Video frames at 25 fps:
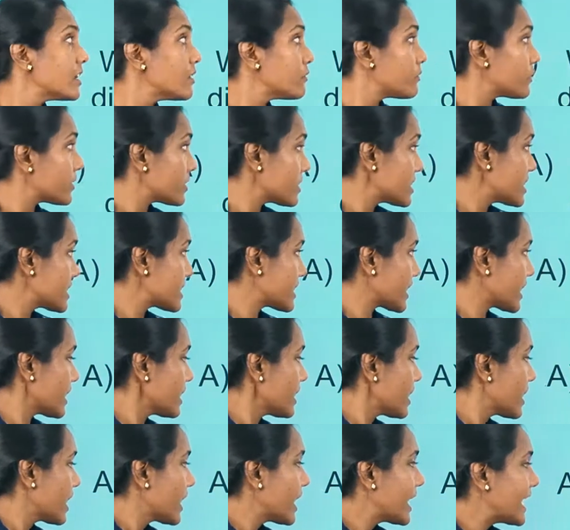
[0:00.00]
First
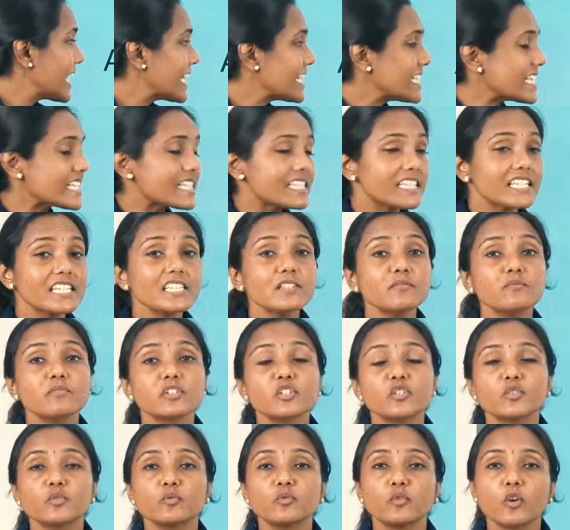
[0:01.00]
thing, disease
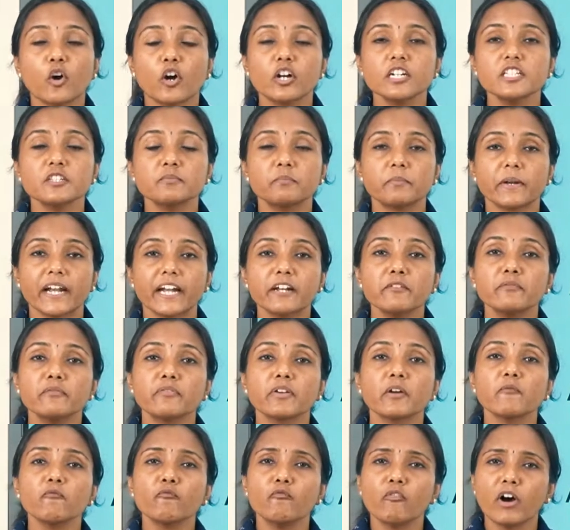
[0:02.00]
which do not spread
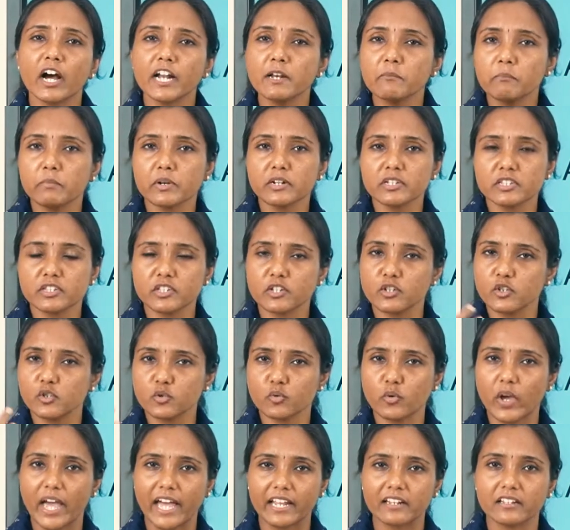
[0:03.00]
from one person
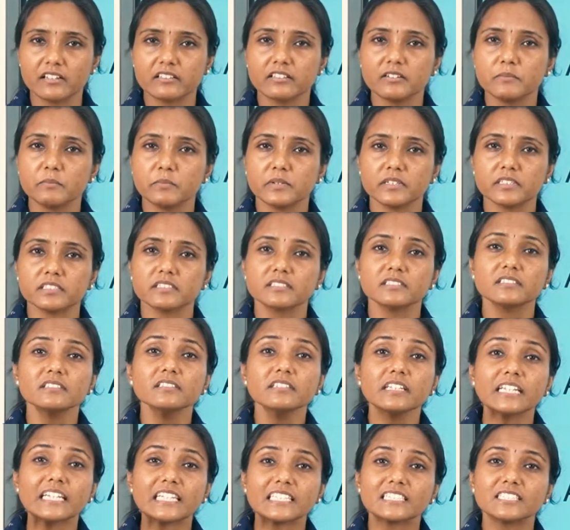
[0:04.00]
to another
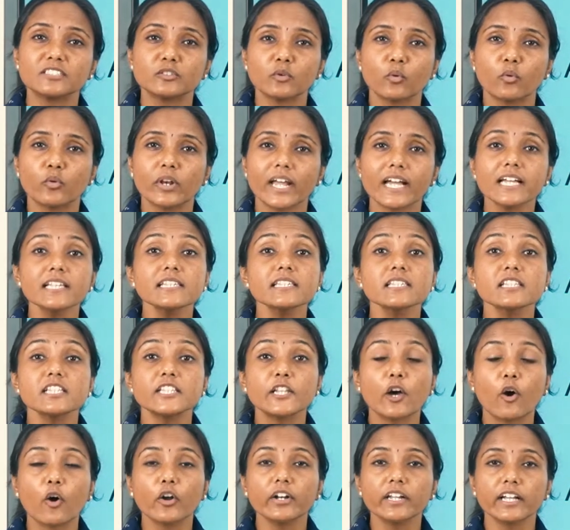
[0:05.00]
person is known as
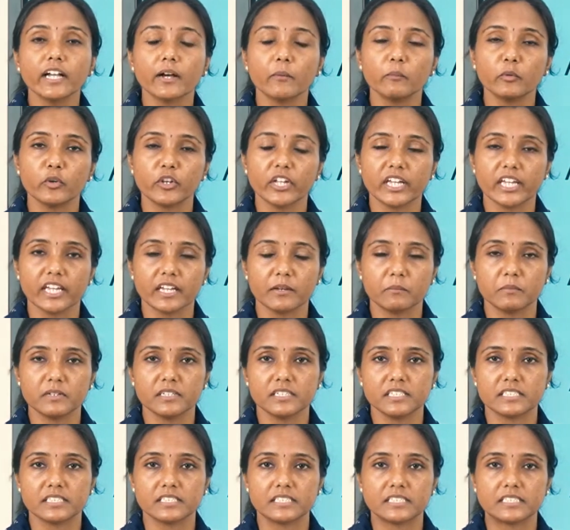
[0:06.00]
non-communicable
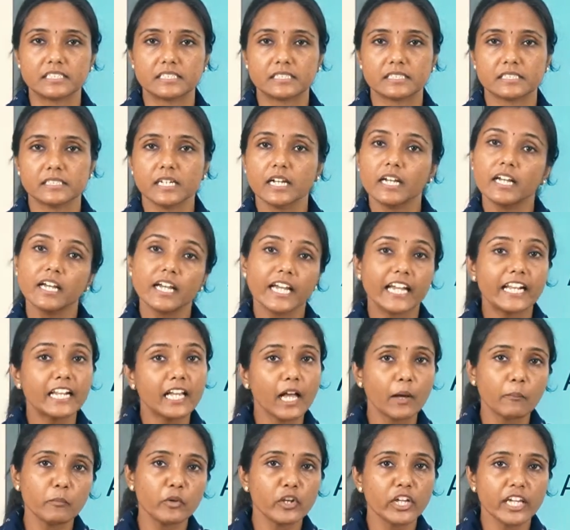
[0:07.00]
disease. In
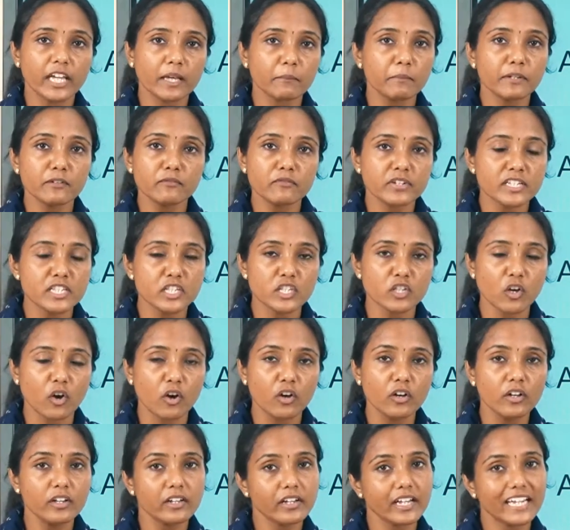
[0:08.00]
communicable we
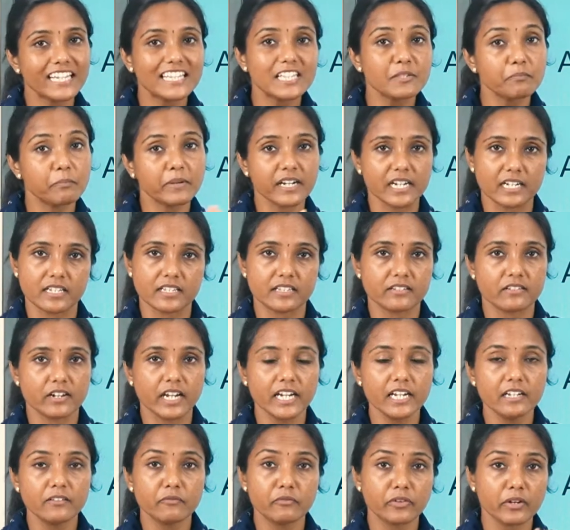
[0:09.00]
saw it spreads,
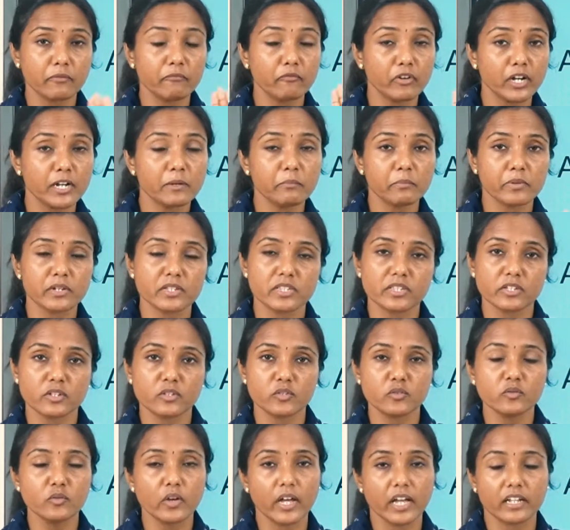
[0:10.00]
right, from one
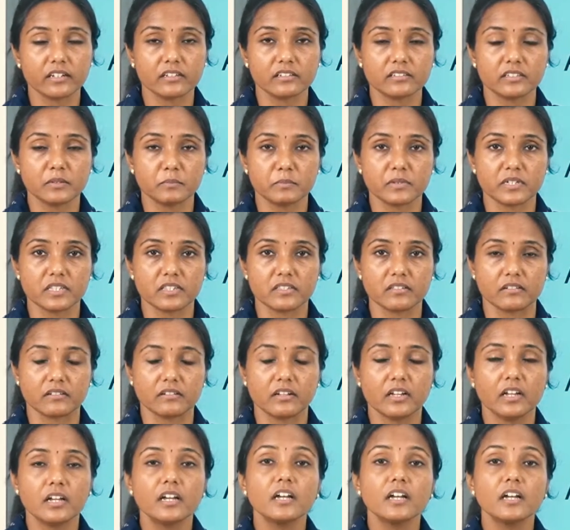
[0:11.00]
person to another person.